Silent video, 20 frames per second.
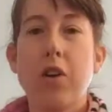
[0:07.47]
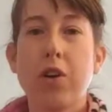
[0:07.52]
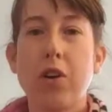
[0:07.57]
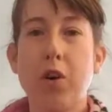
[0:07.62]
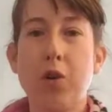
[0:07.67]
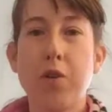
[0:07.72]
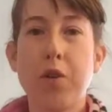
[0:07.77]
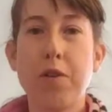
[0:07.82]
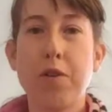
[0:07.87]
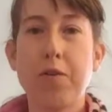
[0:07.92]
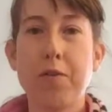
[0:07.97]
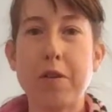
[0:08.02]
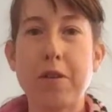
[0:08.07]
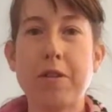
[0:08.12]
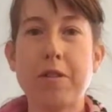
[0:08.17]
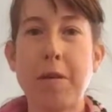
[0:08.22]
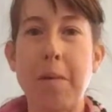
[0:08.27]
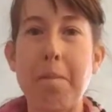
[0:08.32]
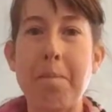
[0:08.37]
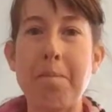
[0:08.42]
go over
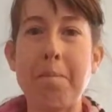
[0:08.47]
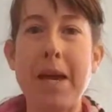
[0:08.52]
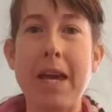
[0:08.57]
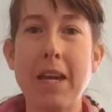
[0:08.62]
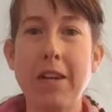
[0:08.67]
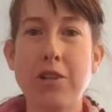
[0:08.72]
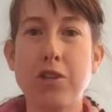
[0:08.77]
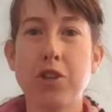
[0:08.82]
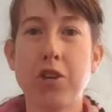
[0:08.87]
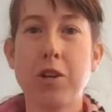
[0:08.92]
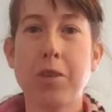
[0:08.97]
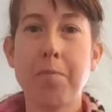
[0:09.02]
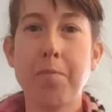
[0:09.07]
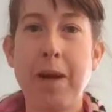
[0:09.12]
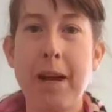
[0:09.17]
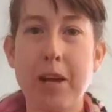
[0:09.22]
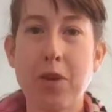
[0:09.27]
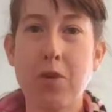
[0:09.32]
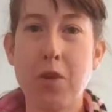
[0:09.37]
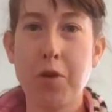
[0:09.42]
some major
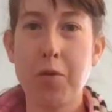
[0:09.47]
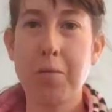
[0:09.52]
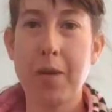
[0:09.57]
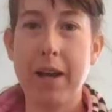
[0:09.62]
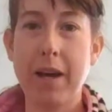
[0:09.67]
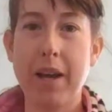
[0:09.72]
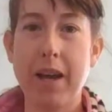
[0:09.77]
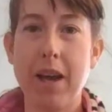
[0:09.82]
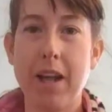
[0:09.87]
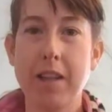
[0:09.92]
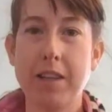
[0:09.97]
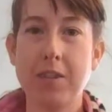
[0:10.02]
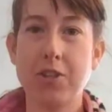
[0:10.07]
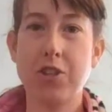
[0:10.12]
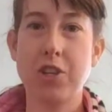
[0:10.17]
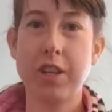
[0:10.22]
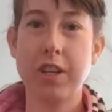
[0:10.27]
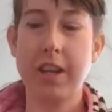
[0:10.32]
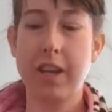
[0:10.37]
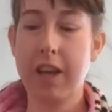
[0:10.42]

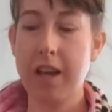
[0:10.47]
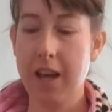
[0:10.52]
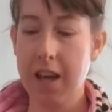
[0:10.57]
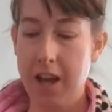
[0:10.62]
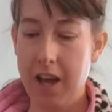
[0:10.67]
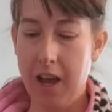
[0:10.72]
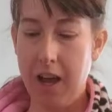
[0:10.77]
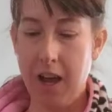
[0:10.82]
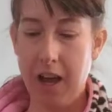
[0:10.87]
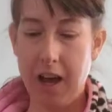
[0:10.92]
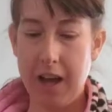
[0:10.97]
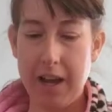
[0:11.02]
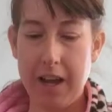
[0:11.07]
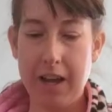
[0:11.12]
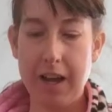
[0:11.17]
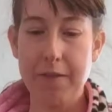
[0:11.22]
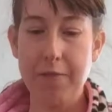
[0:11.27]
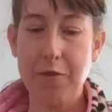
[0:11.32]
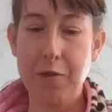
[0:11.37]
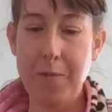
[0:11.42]
microbiology
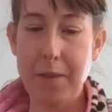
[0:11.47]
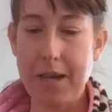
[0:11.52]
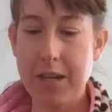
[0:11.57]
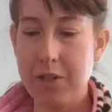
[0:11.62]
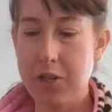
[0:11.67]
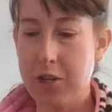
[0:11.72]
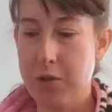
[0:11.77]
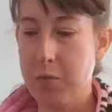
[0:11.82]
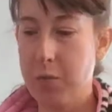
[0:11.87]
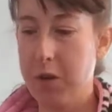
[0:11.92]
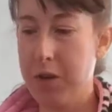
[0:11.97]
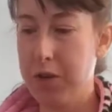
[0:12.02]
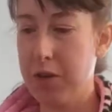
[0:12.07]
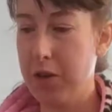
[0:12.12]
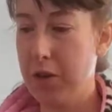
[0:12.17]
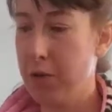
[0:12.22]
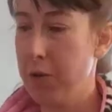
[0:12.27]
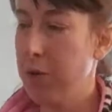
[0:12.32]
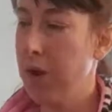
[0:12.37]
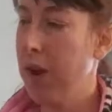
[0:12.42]
information with
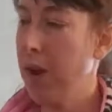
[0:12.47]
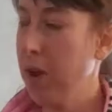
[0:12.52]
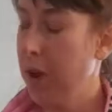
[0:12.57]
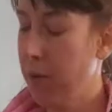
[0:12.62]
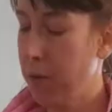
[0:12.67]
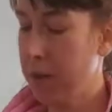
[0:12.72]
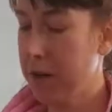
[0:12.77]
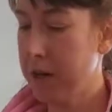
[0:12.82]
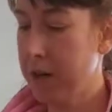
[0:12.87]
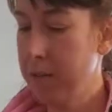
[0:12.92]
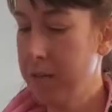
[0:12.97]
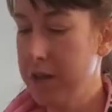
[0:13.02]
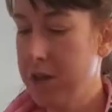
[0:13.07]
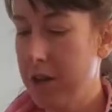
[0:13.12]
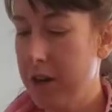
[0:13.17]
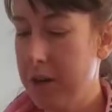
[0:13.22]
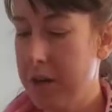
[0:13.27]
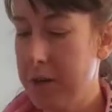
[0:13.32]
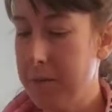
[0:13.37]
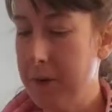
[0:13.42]
you. We're going to be
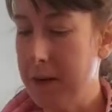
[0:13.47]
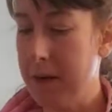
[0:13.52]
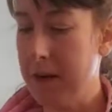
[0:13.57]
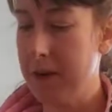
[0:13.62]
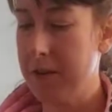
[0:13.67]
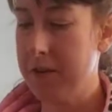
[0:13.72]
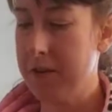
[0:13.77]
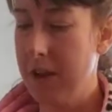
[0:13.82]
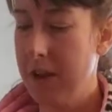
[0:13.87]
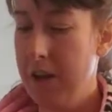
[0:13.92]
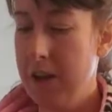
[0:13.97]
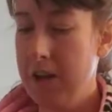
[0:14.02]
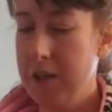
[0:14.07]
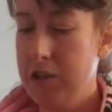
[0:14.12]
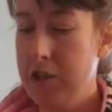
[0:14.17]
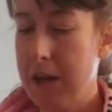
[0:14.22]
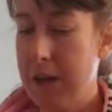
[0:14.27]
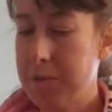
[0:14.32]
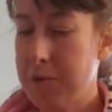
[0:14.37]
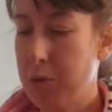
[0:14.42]
talking about
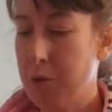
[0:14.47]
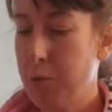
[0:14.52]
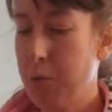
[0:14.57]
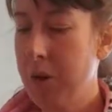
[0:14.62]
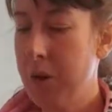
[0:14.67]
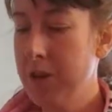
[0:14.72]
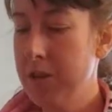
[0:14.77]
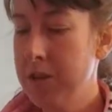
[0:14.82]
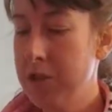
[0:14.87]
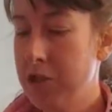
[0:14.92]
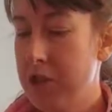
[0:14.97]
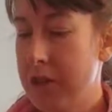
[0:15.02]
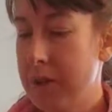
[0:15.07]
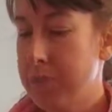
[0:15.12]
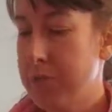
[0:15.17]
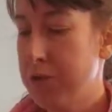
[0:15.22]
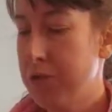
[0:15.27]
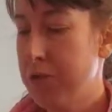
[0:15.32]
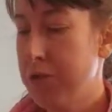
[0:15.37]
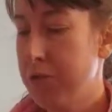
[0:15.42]
Chapter 1,
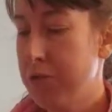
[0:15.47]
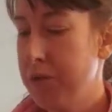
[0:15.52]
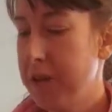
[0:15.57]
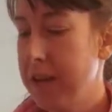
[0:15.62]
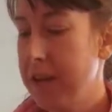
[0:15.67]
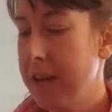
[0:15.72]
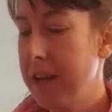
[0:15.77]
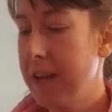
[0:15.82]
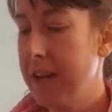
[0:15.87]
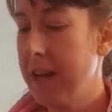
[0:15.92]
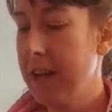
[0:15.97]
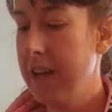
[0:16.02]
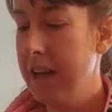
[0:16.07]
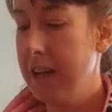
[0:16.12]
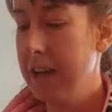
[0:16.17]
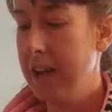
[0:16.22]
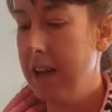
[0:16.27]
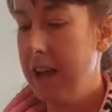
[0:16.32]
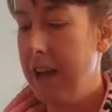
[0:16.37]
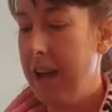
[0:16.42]
Chapter 3,
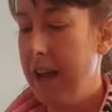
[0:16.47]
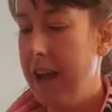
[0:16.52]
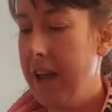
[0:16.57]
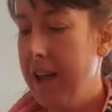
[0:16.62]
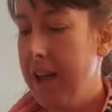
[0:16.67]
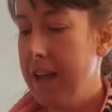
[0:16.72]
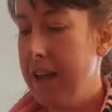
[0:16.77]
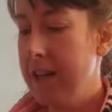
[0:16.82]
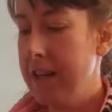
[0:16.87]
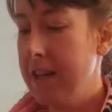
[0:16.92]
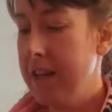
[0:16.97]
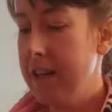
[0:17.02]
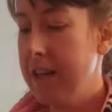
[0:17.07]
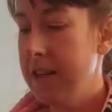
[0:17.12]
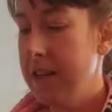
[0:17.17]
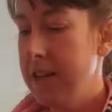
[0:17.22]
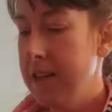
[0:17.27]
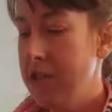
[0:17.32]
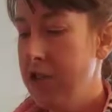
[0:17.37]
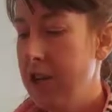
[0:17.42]
and
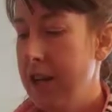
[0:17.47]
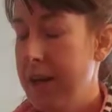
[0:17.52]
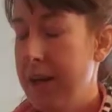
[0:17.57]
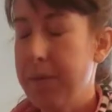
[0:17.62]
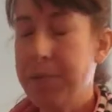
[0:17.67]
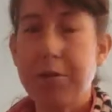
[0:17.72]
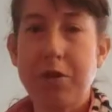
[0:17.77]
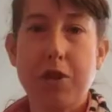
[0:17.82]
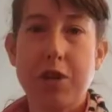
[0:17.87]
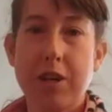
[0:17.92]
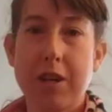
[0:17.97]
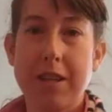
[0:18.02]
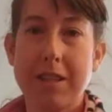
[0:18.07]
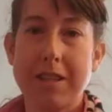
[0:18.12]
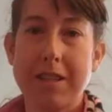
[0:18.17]
Chapter